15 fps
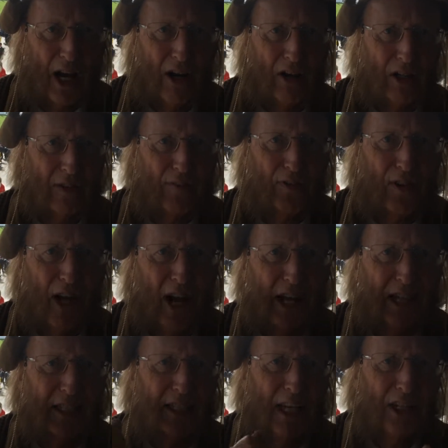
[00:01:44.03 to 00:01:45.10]
Hurricane
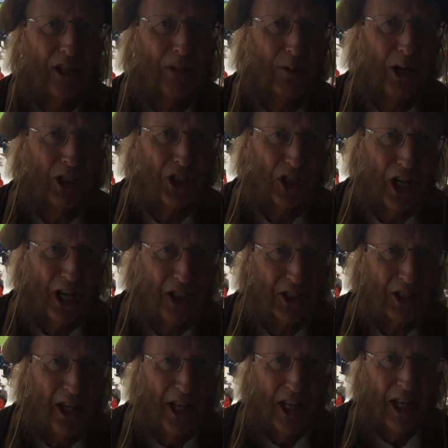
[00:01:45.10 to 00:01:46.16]
Fly, a 10 to 1
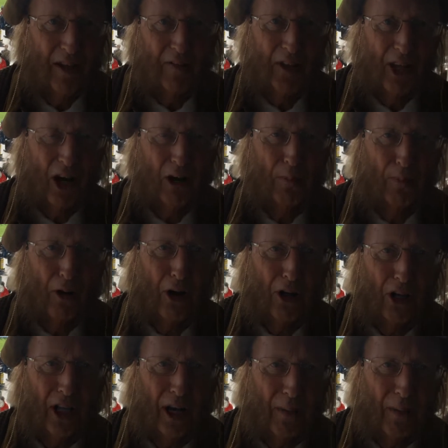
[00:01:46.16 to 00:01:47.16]
chance if the old boy